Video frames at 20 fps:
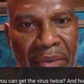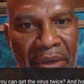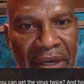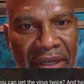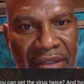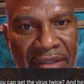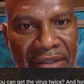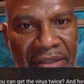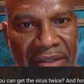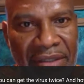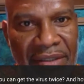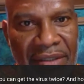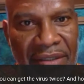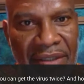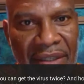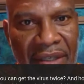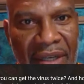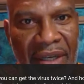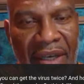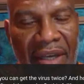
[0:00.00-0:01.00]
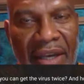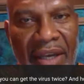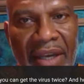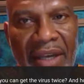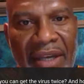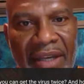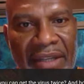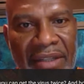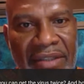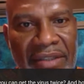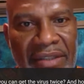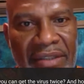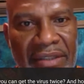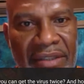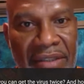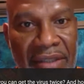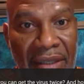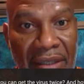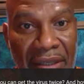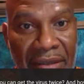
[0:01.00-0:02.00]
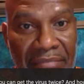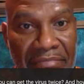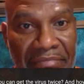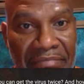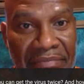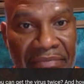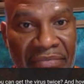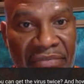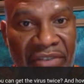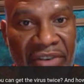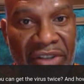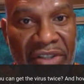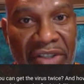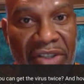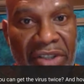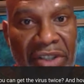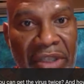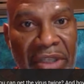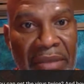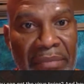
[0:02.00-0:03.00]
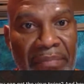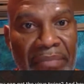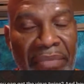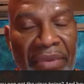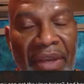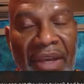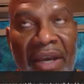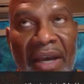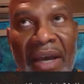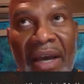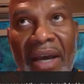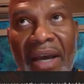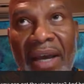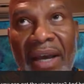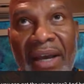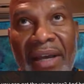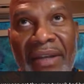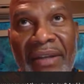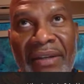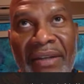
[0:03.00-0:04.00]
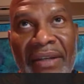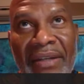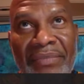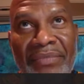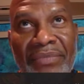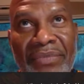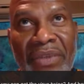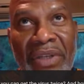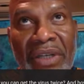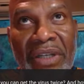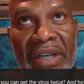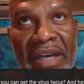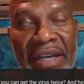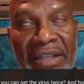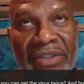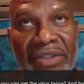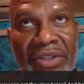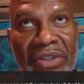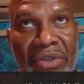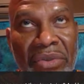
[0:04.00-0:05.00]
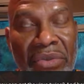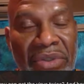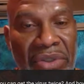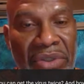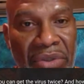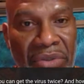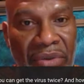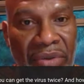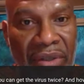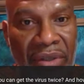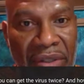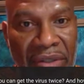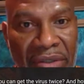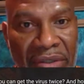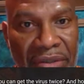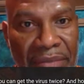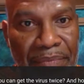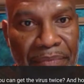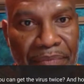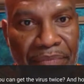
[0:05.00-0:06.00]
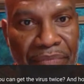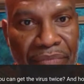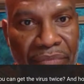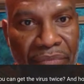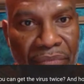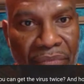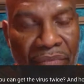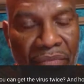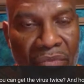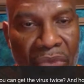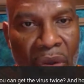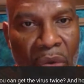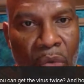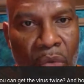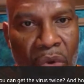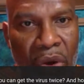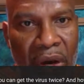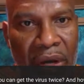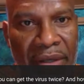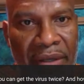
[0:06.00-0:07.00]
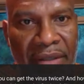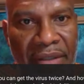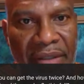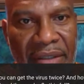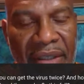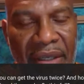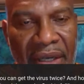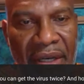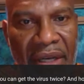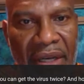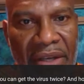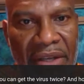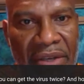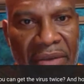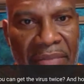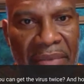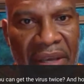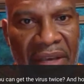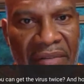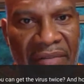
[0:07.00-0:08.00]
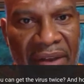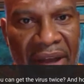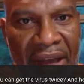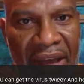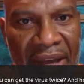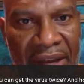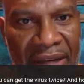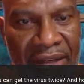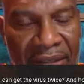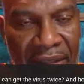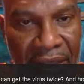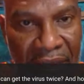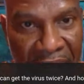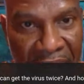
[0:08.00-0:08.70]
twice is slim, very slim. And it has to do with two things. One, you may have had